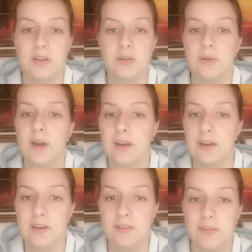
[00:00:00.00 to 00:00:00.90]
to
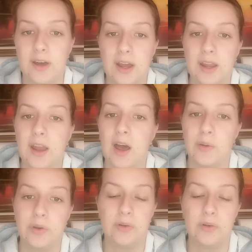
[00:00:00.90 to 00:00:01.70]
identify how to